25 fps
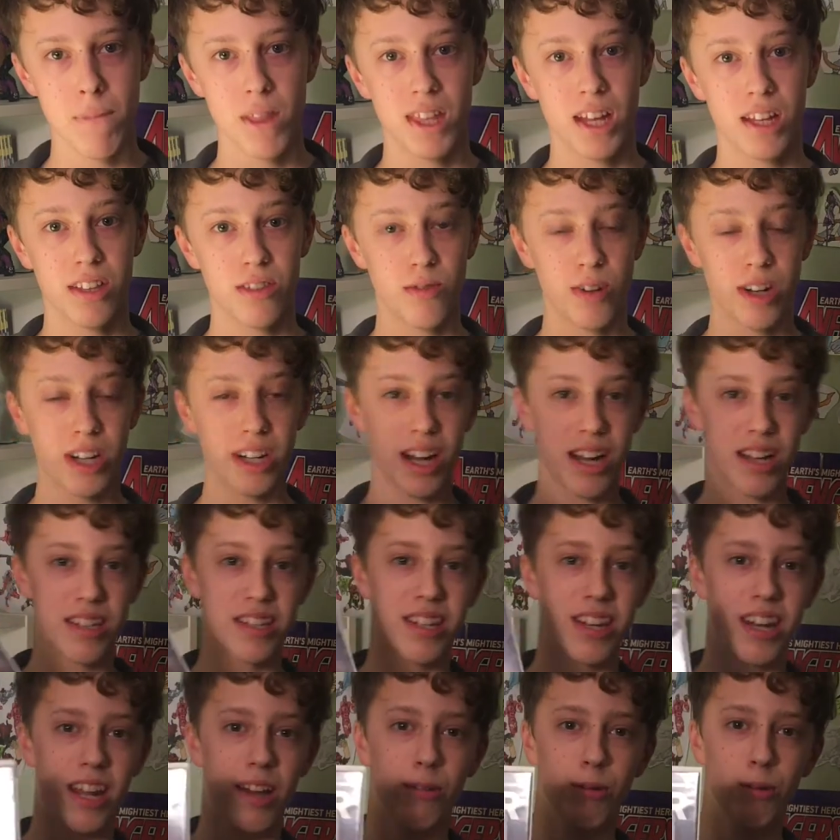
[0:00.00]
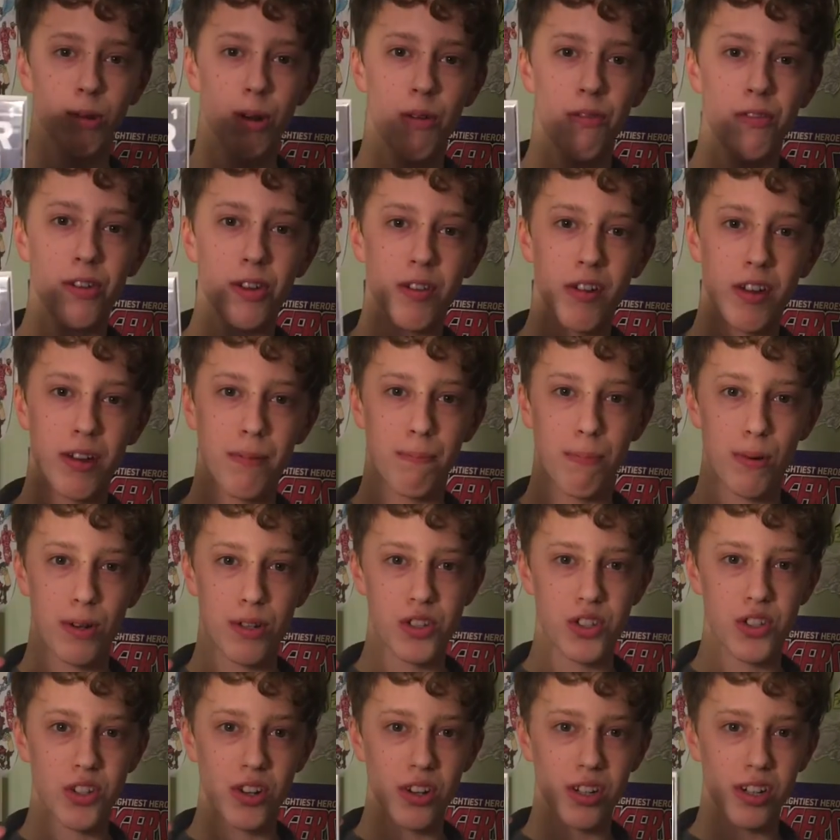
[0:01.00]
That's right, guys. Today we're reviewing
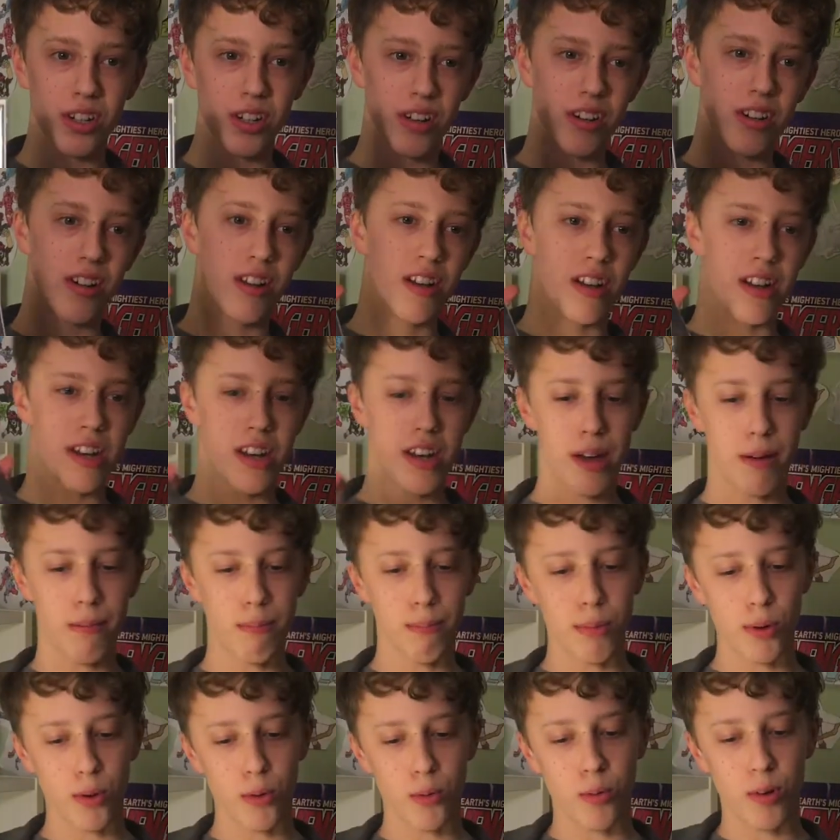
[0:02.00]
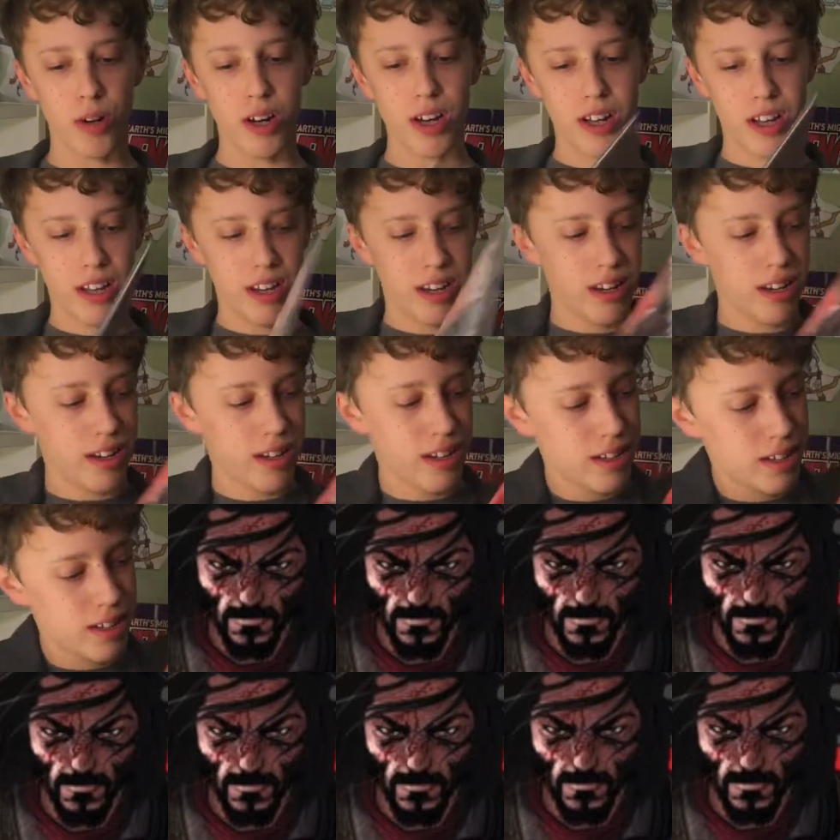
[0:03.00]
Berserker number one.
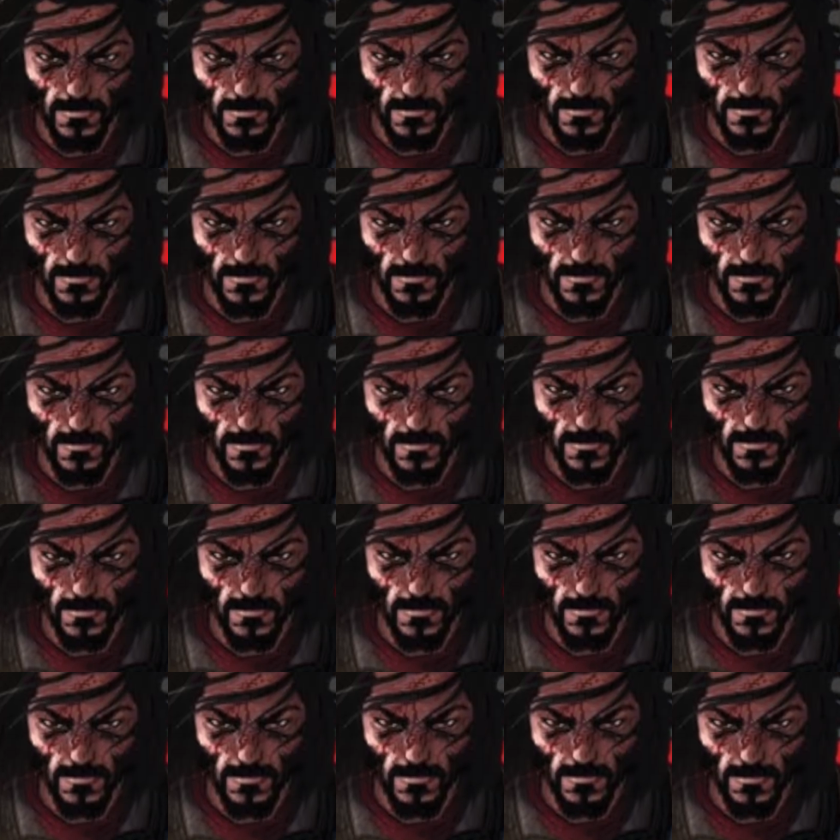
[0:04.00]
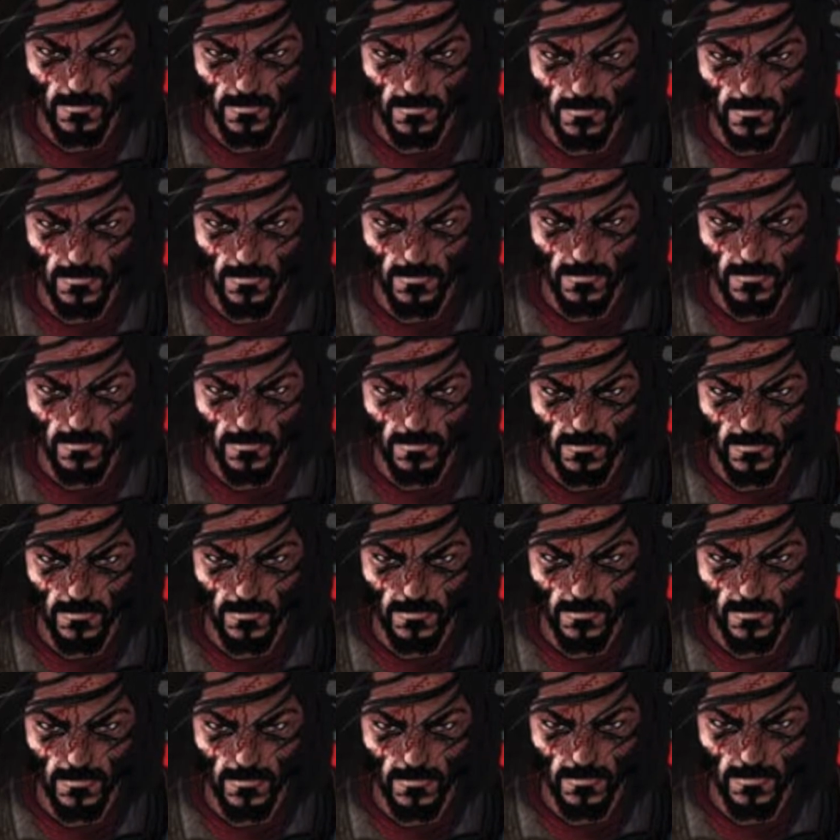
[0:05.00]
This is Keanu Reeves' very first time
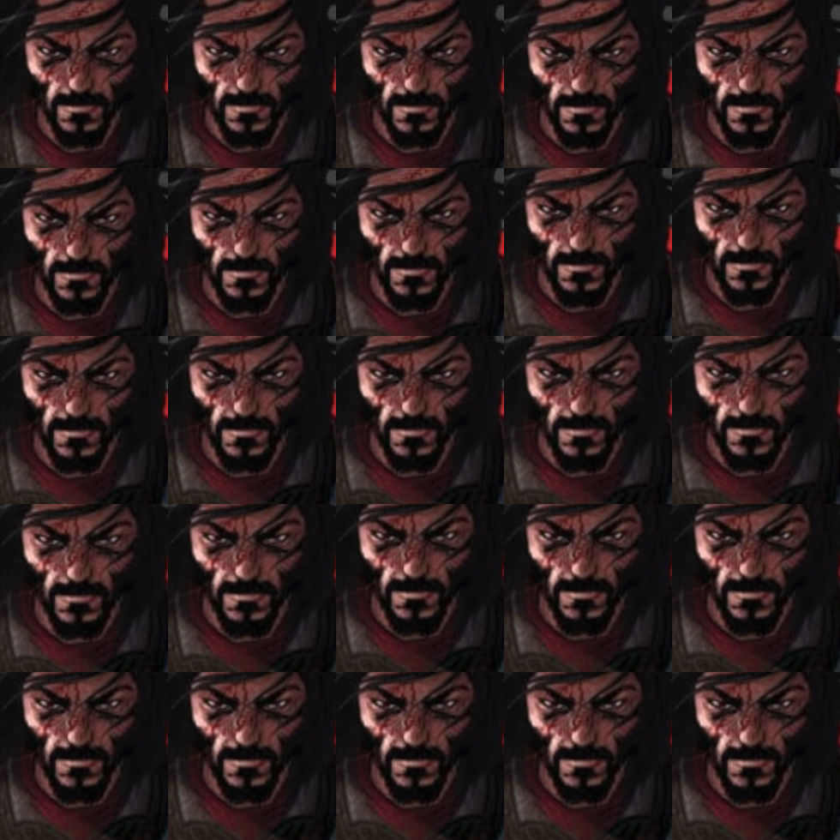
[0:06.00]
writing a comic for